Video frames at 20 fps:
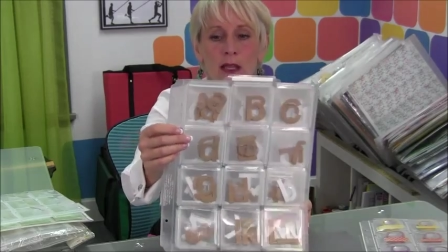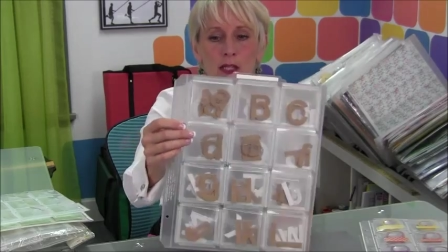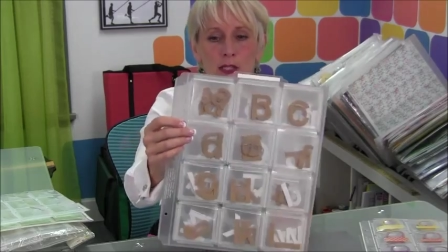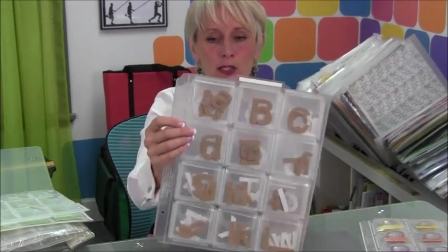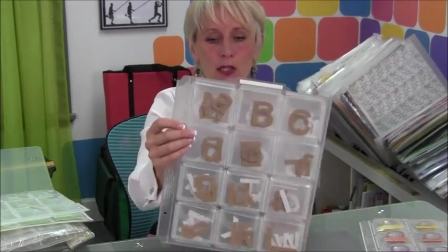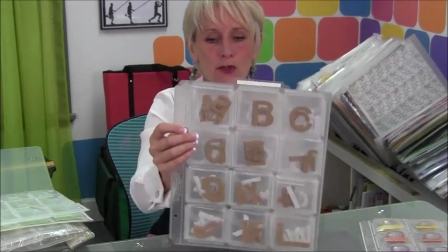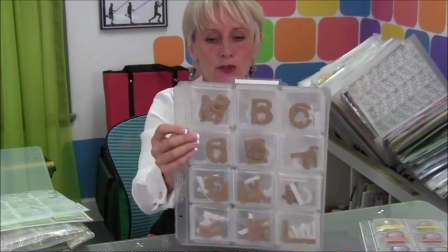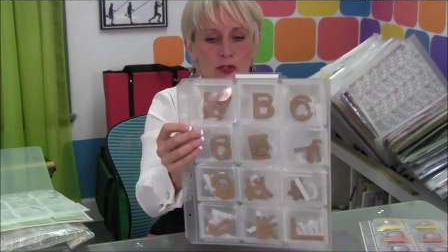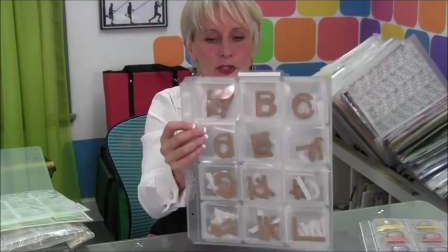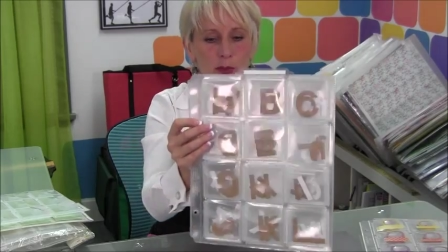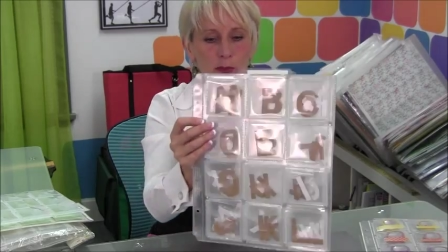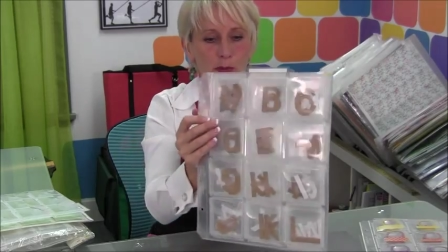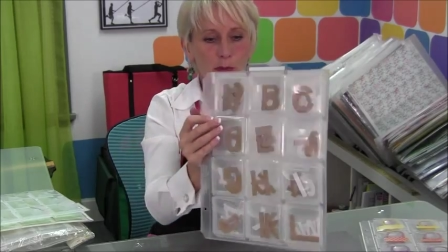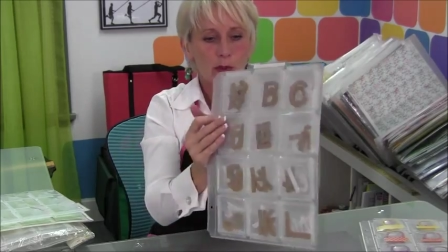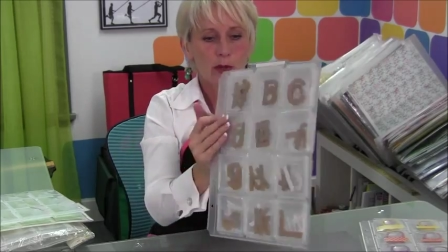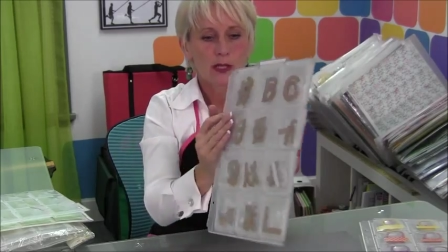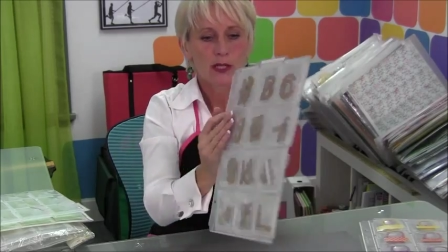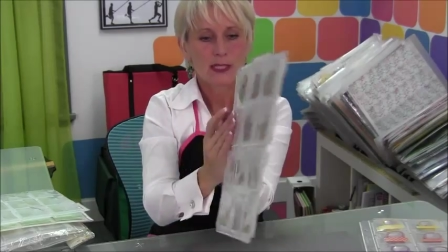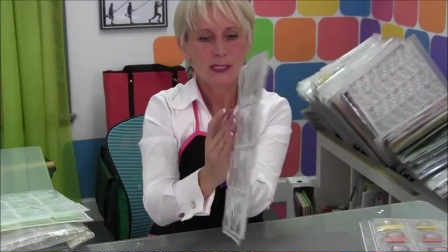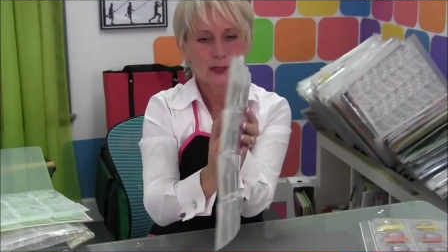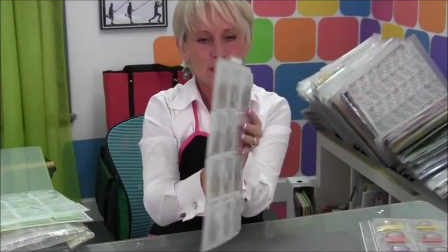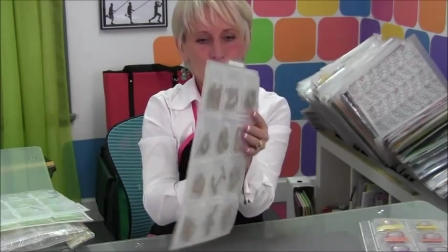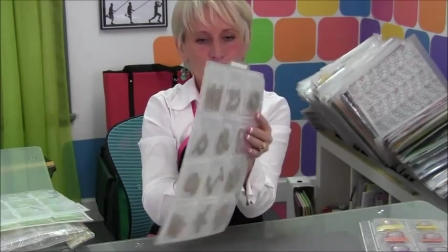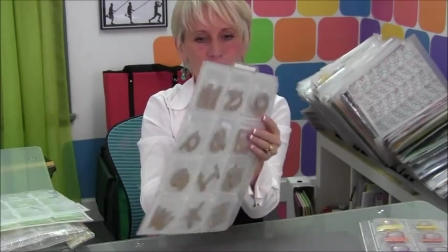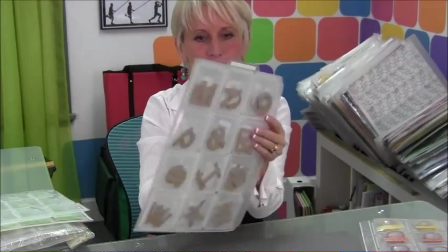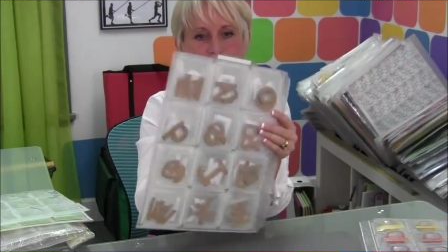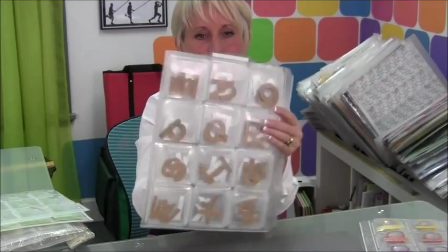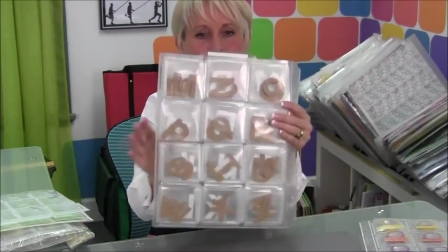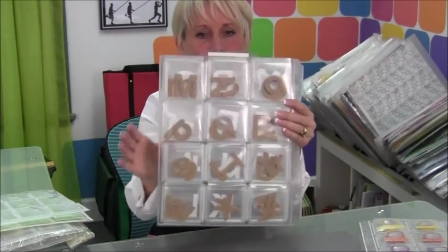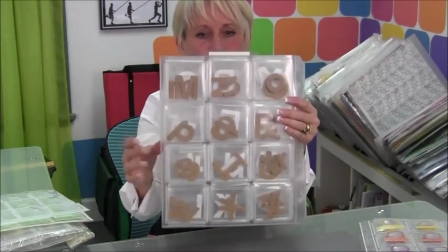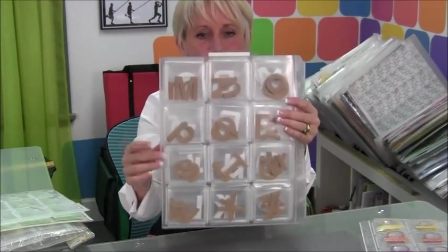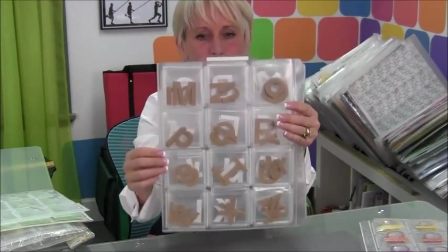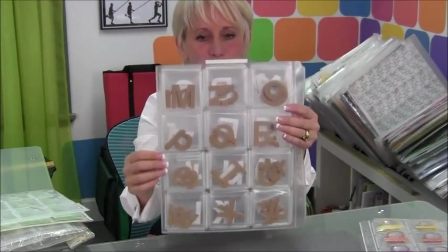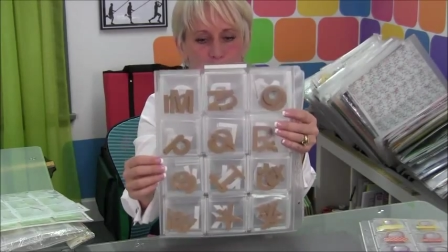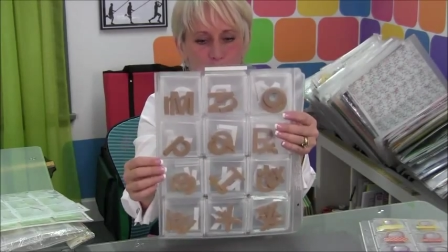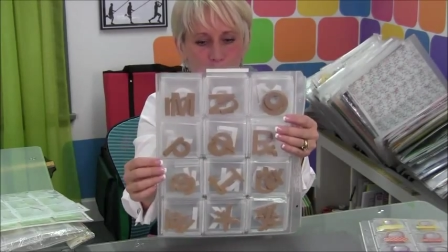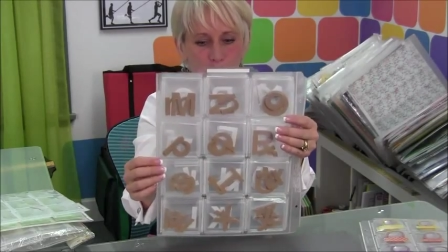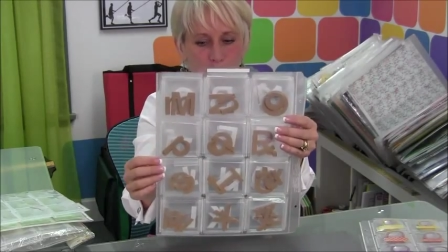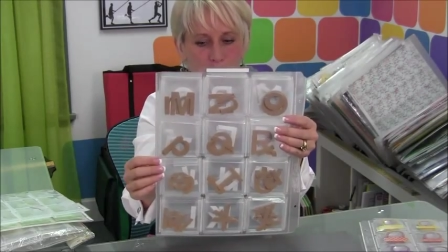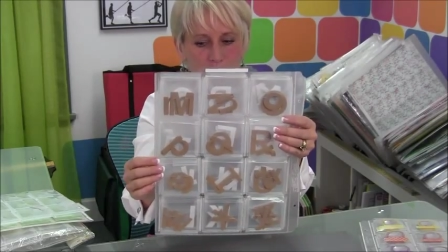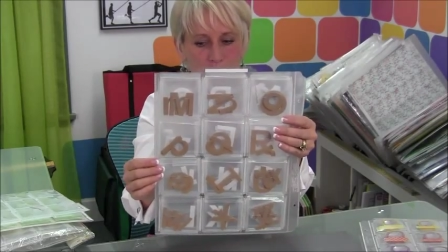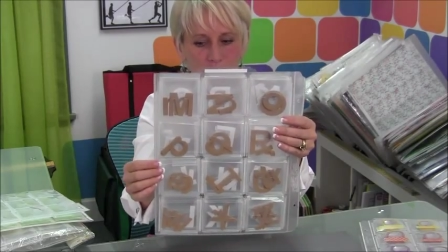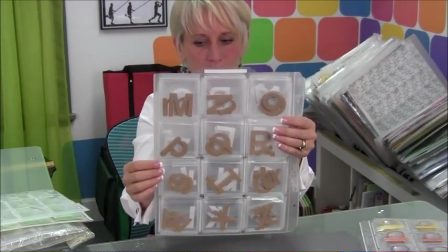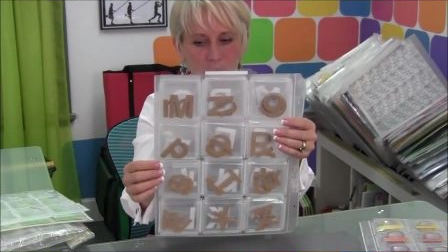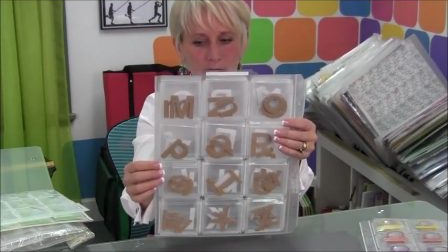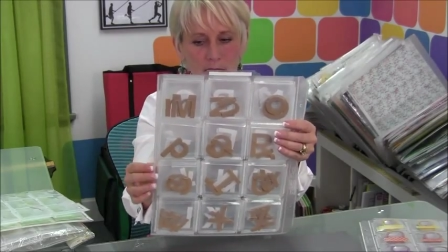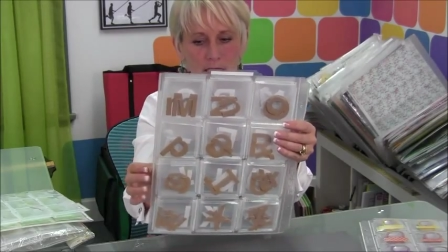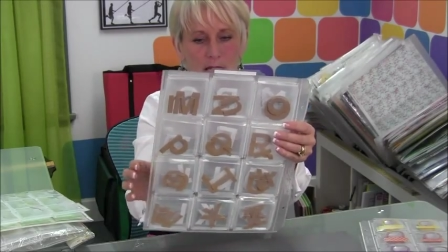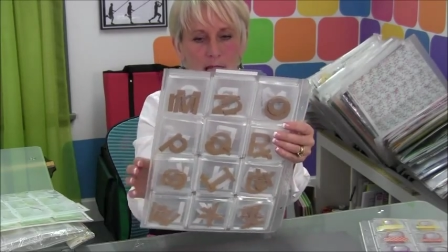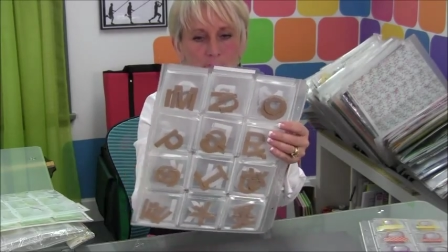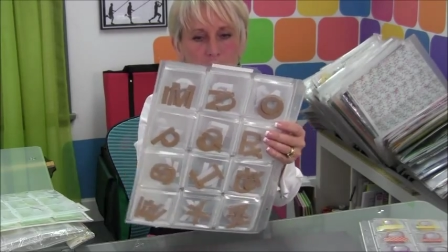So chipboard is big and bulky,